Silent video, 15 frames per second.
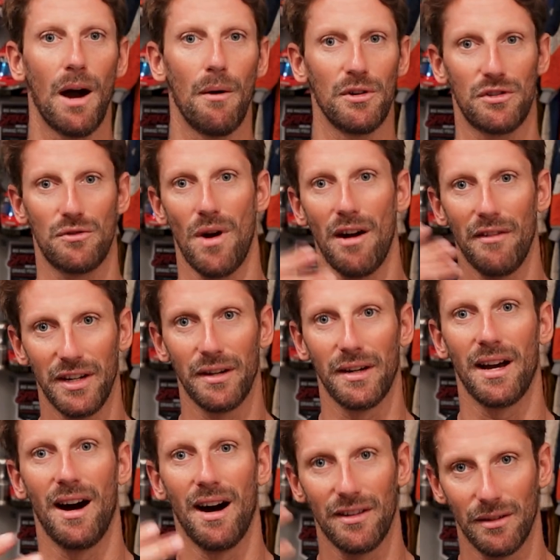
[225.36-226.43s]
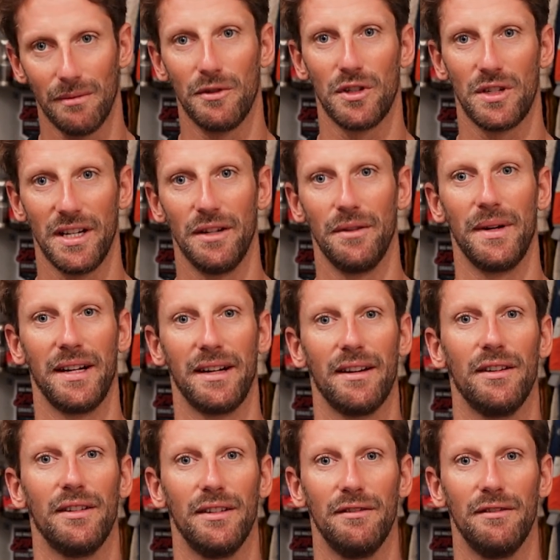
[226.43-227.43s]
I was driving the cars, obviously, doing the